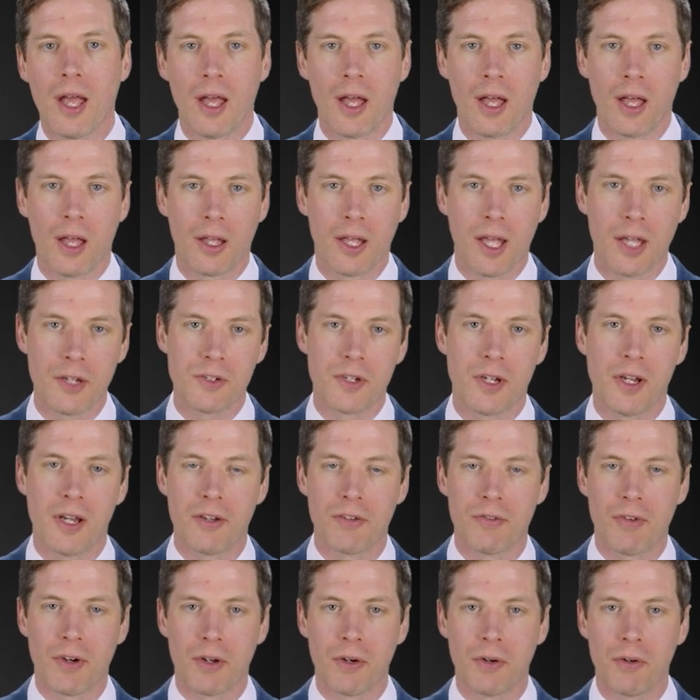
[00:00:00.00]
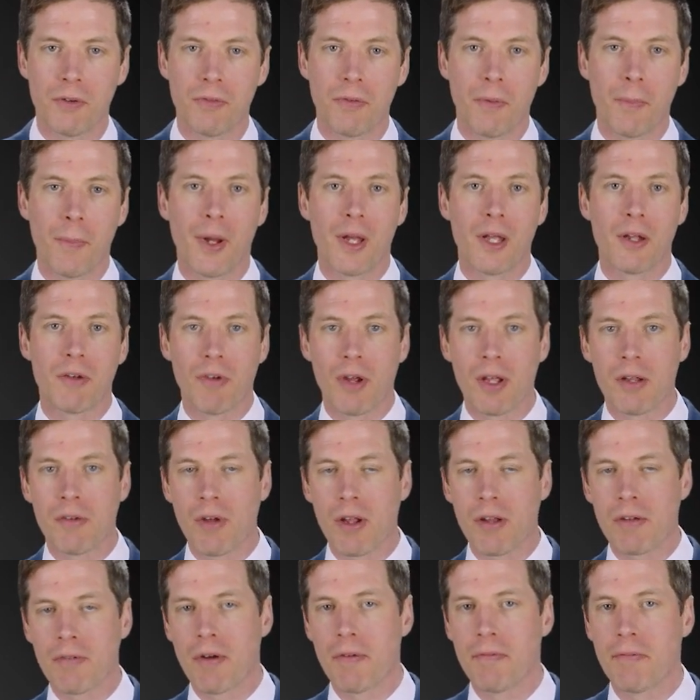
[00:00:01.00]
a casualty list record from my
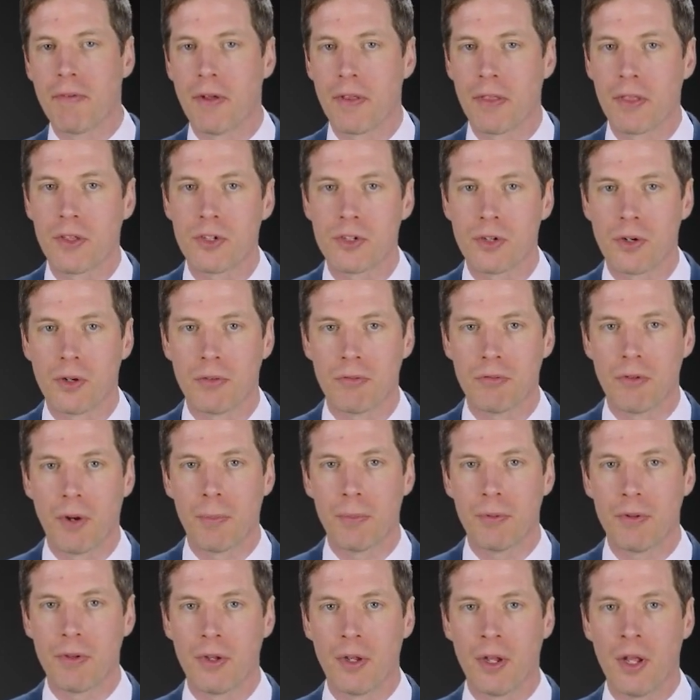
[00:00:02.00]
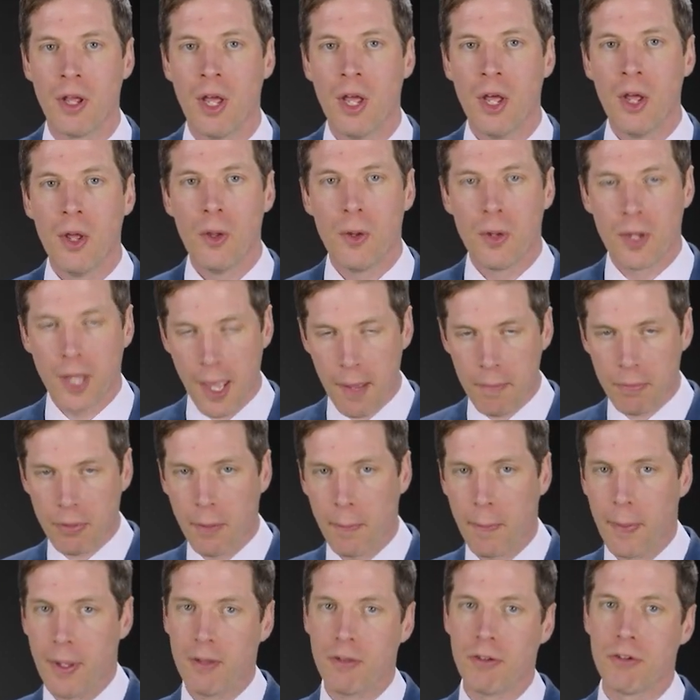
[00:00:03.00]
great-great-grandfather John Robson, who kept the
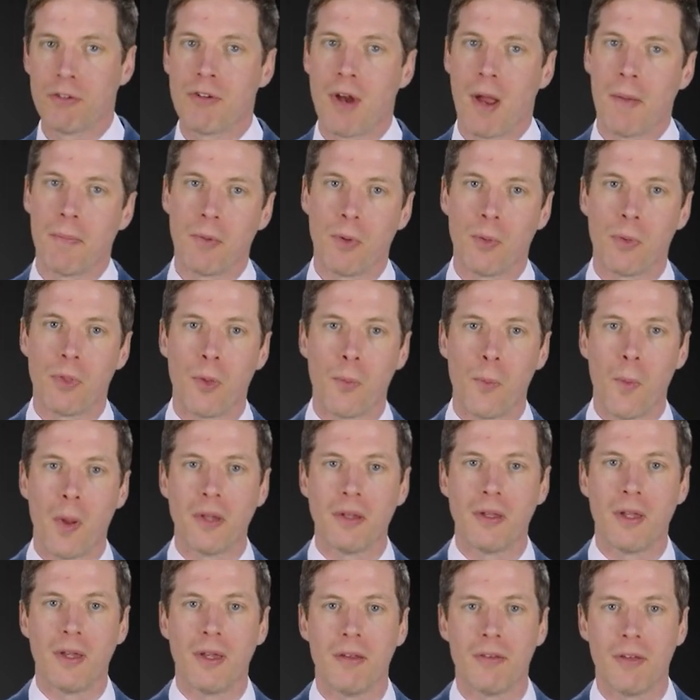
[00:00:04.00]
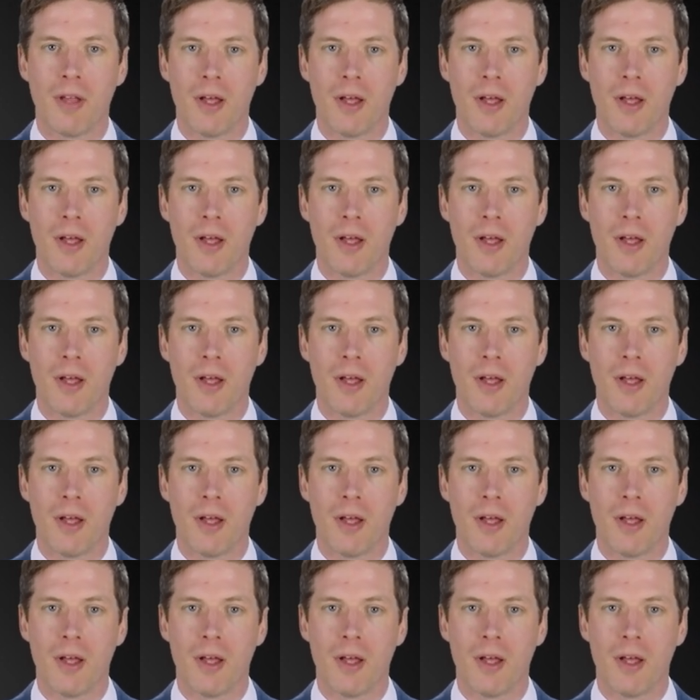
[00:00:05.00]
piece of shrapnel that went in his